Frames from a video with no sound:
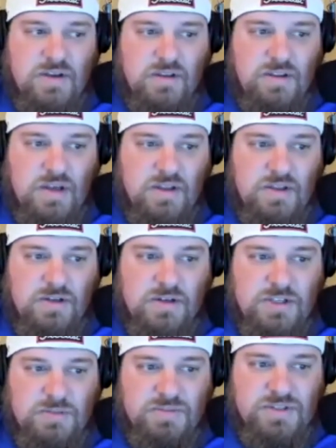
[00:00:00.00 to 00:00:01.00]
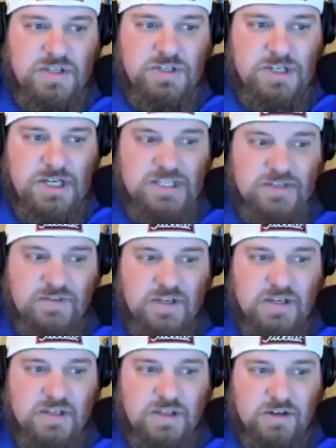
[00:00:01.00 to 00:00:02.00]
32% chance of
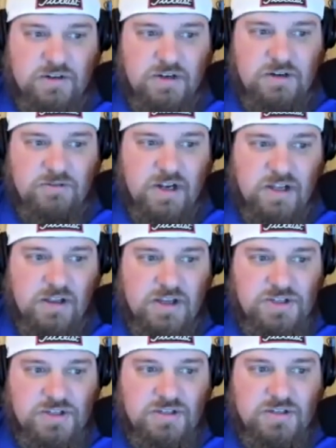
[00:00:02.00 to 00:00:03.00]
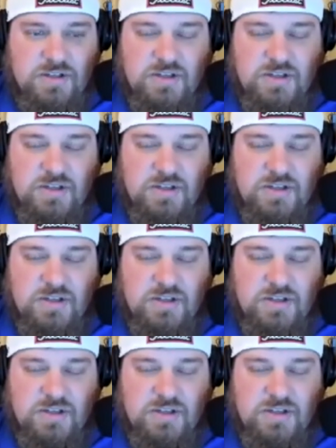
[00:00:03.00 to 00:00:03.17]
getting the green in regulation,